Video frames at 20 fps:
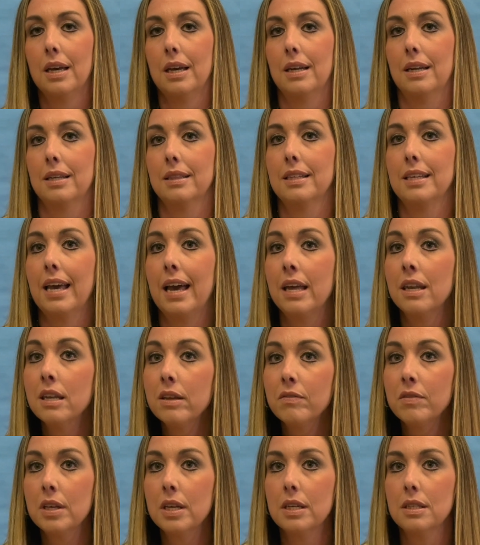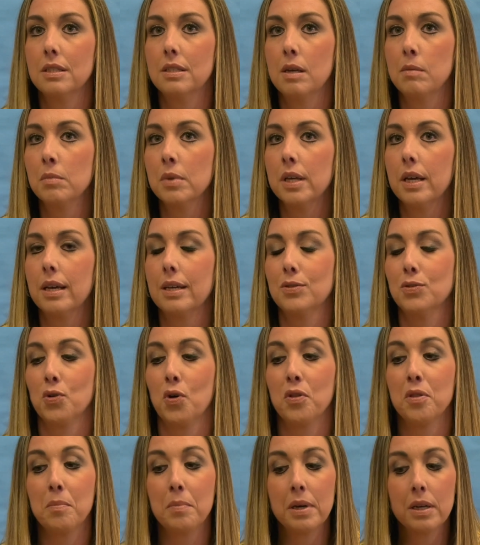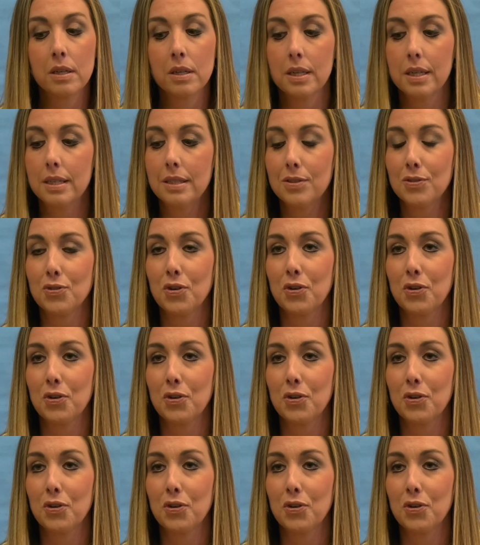And at the end of the assembly, I saw the bigger kids